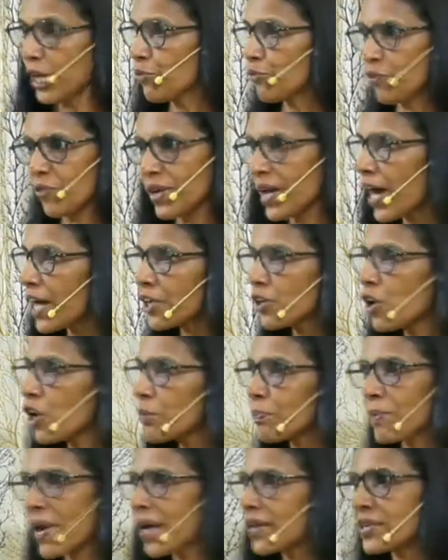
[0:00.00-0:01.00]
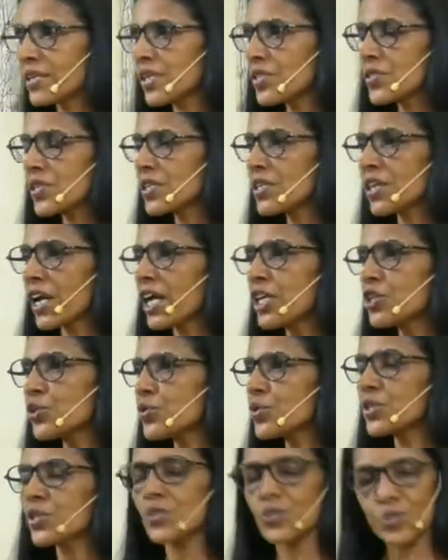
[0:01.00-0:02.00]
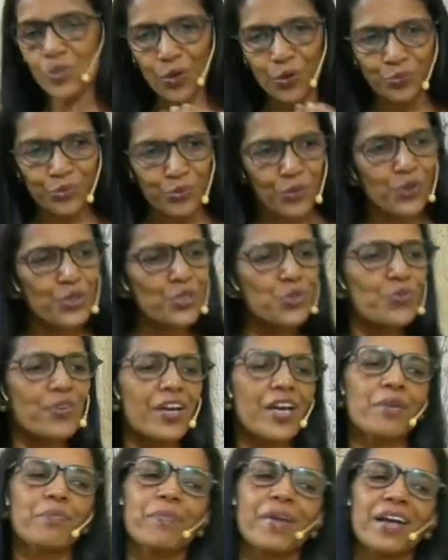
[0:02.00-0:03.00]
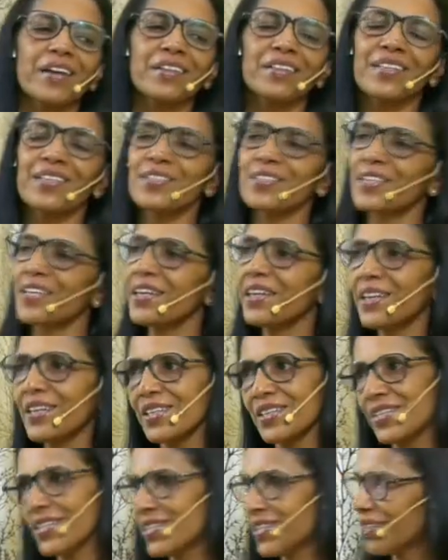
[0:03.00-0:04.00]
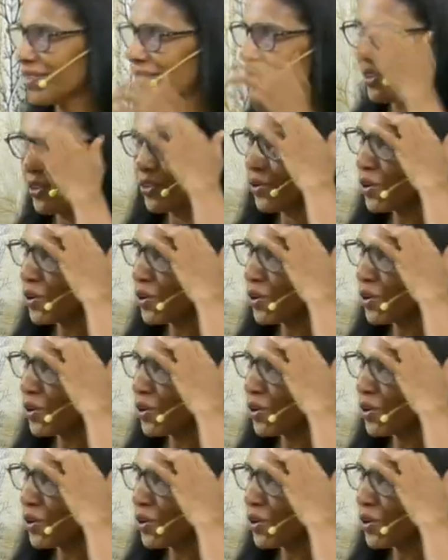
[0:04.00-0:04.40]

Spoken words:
If we are not practicing righteousness, of course we are practicing sin.